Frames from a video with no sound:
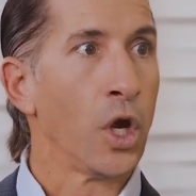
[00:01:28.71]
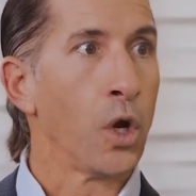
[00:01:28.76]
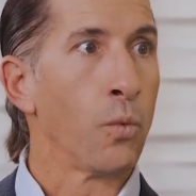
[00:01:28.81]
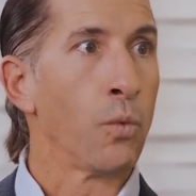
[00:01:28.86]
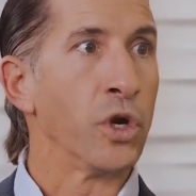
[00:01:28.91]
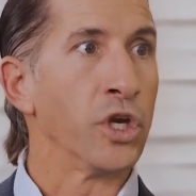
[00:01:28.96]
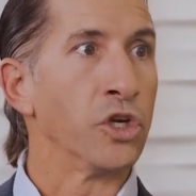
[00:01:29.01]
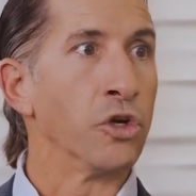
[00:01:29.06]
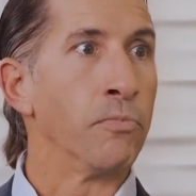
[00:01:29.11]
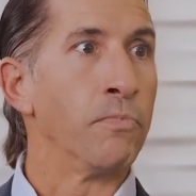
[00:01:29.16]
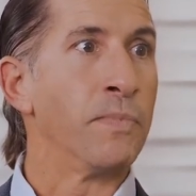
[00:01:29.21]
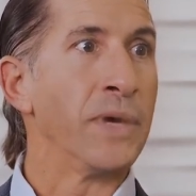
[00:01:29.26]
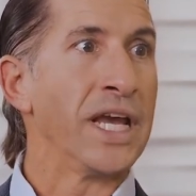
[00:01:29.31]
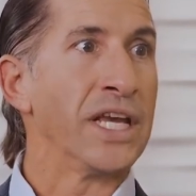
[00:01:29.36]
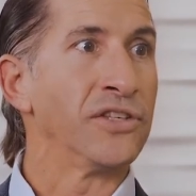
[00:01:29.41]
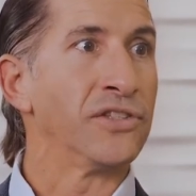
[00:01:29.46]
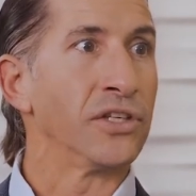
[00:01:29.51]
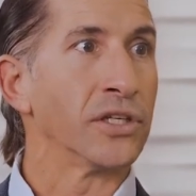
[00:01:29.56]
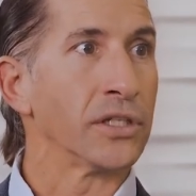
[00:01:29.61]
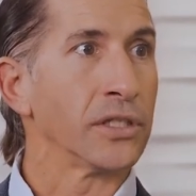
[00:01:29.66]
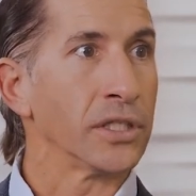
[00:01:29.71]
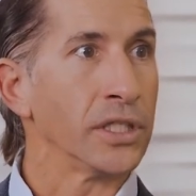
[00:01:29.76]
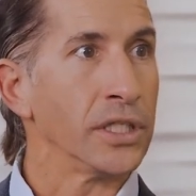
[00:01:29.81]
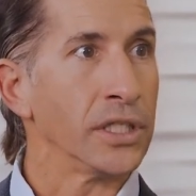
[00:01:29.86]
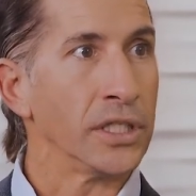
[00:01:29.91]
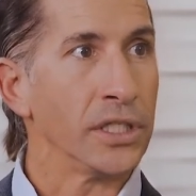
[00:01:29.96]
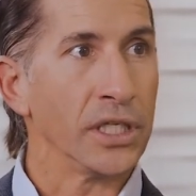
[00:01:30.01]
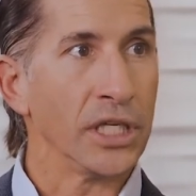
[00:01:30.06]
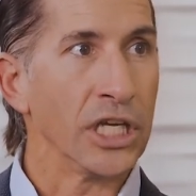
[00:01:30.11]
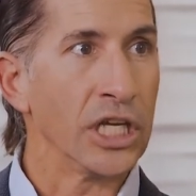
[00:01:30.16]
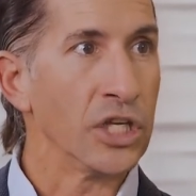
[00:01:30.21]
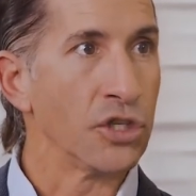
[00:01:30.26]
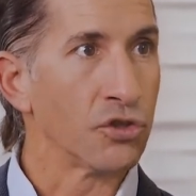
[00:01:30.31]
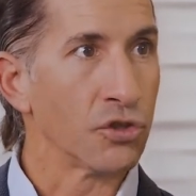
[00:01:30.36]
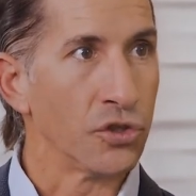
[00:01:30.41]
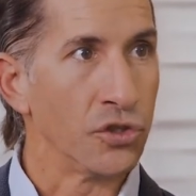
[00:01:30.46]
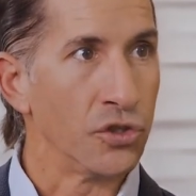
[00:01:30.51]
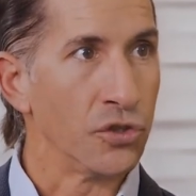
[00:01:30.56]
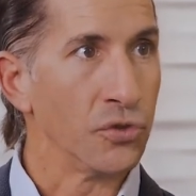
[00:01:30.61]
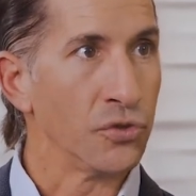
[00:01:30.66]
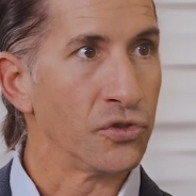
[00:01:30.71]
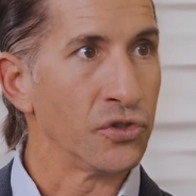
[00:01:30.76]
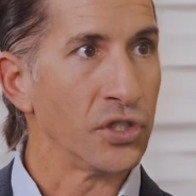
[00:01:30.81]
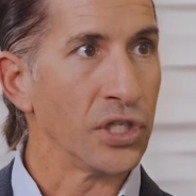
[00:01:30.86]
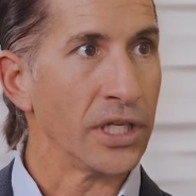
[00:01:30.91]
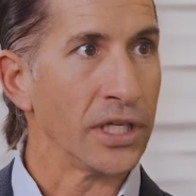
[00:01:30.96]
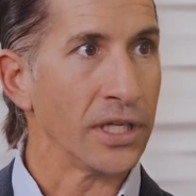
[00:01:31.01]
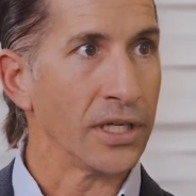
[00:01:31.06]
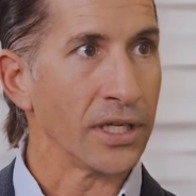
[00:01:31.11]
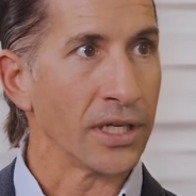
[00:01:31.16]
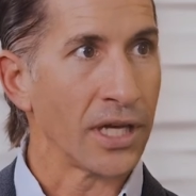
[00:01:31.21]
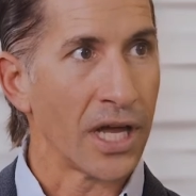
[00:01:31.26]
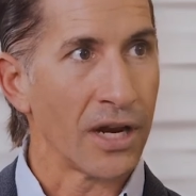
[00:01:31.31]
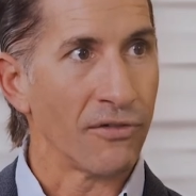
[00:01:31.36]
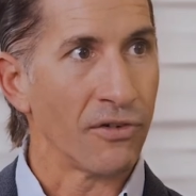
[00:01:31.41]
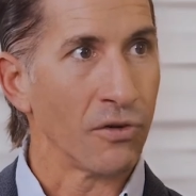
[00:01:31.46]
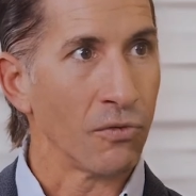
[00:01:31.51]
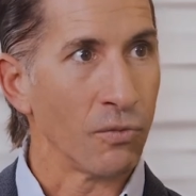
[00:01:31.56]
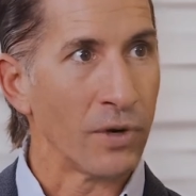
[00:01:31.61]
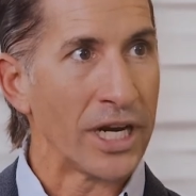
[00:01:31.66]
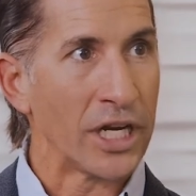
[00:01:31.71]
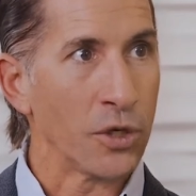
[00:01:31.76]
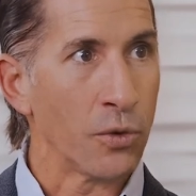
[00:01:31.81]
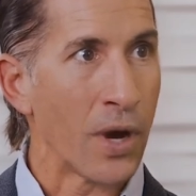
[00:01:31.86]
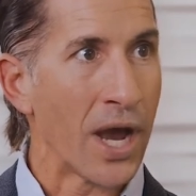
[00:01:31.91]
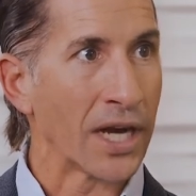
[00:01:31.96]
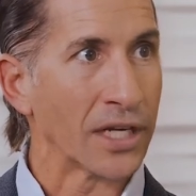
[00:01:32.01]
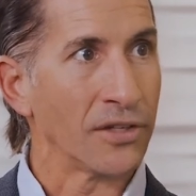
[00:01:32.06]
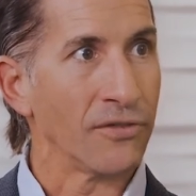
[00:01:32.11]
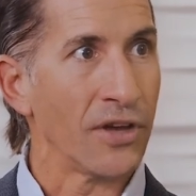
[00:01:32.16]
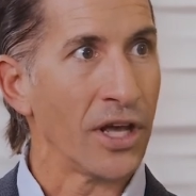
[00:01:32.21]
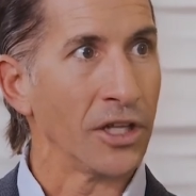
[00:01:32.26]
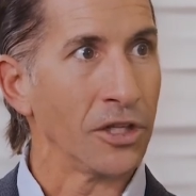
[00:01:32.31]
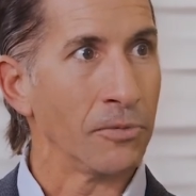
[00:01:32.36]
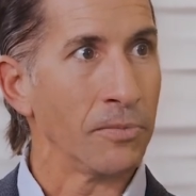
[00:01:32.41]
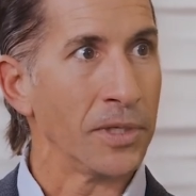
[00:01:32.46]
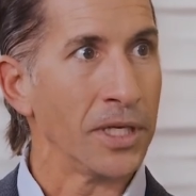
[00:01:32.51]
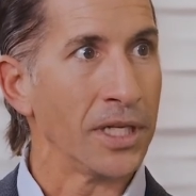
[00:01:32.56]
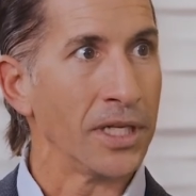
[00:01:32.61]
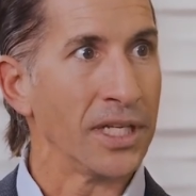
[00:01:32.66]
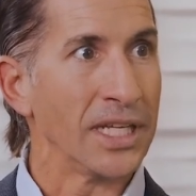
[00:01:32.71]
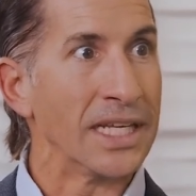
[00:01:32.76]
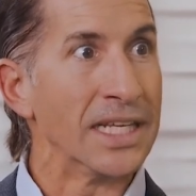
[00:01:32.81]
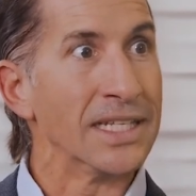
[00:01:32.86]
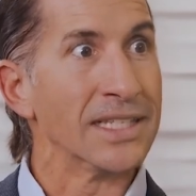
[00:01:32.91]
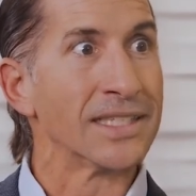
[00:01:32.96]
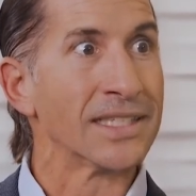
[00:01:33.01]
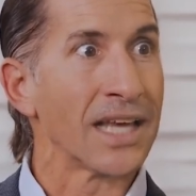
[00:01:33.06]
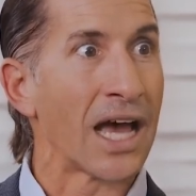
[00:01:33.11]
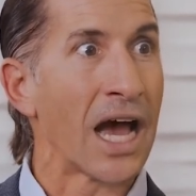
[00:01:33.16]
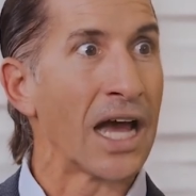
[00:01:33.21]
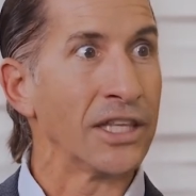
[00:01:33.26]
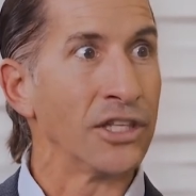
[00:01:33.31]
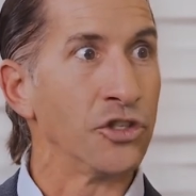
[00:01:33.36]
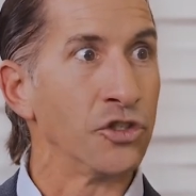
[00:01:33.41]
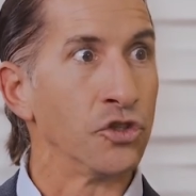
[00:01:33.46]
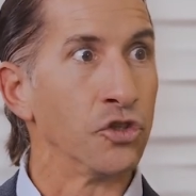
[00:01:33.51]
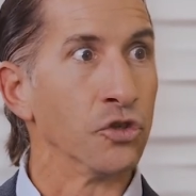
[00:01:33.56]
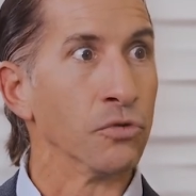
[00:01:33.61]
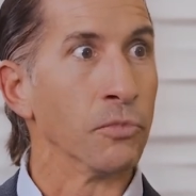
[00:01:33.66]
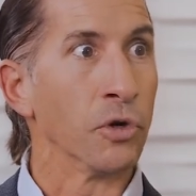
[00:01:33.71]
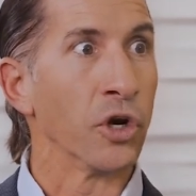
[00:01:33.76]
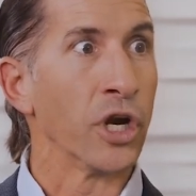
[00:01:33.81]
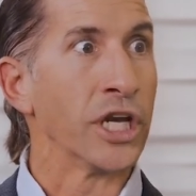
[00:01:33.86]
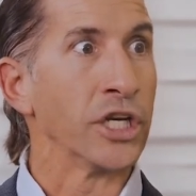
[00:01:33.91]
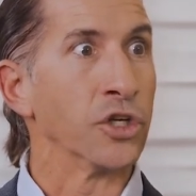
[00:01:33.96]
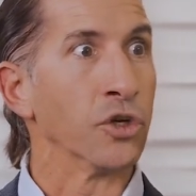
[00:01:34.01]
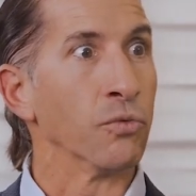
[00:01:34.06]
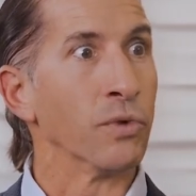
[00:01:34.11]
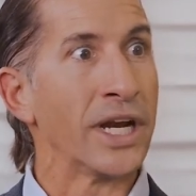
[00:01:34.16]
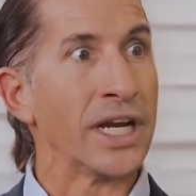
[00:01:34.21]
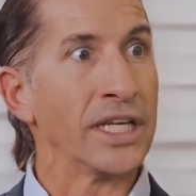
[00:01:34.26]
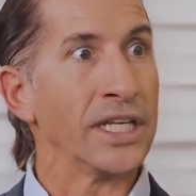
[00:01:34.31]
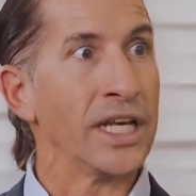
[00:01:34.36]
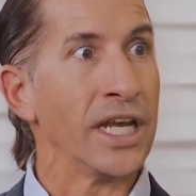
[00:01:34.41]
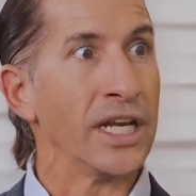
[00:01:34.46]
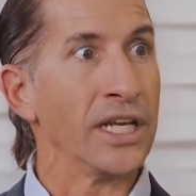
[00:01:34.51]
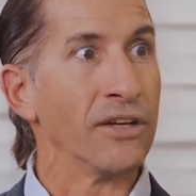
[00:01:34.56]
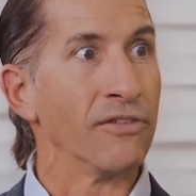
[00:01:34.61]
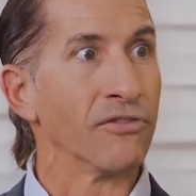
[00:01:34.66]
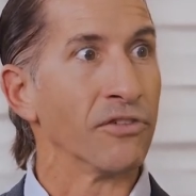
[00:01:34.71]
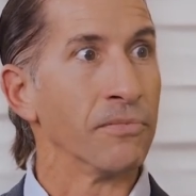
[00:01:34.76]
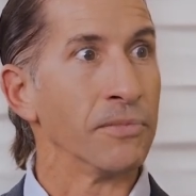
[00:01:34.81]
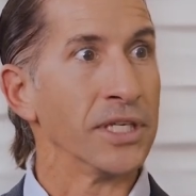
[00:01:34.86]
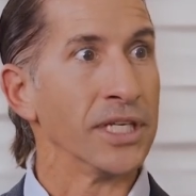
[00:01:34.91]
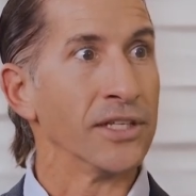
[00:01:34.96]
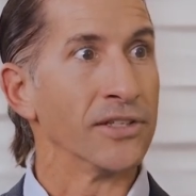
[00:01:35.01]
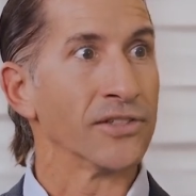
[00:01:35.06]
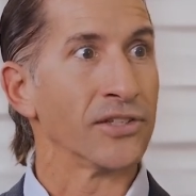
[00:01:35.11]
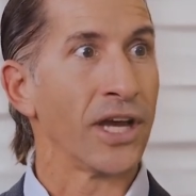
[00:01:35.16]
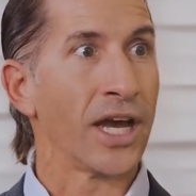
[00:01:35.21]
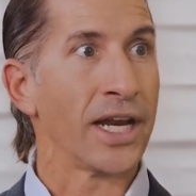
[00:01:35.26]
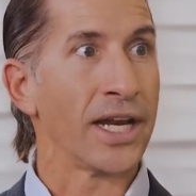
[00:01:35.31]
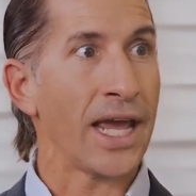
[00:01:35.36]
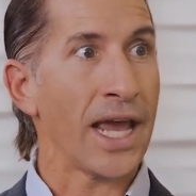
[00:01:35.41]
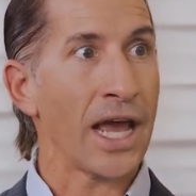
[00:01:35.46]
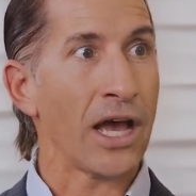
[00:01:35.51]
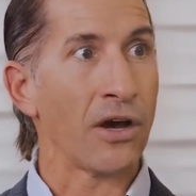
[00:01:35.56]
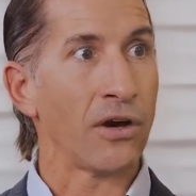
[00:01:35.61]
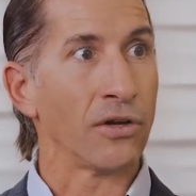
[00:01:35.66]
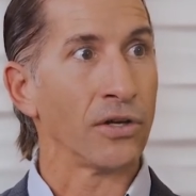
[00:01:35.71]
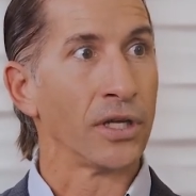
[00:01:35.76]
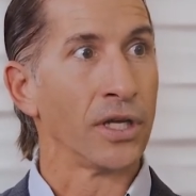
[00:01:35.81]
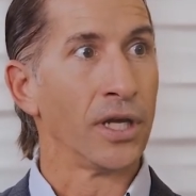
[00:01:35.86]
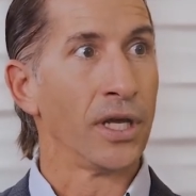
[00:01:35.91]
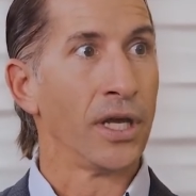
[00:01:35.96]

where you're basically introducing kind of a radioactive element inside the tumor and you're radiating from the inside out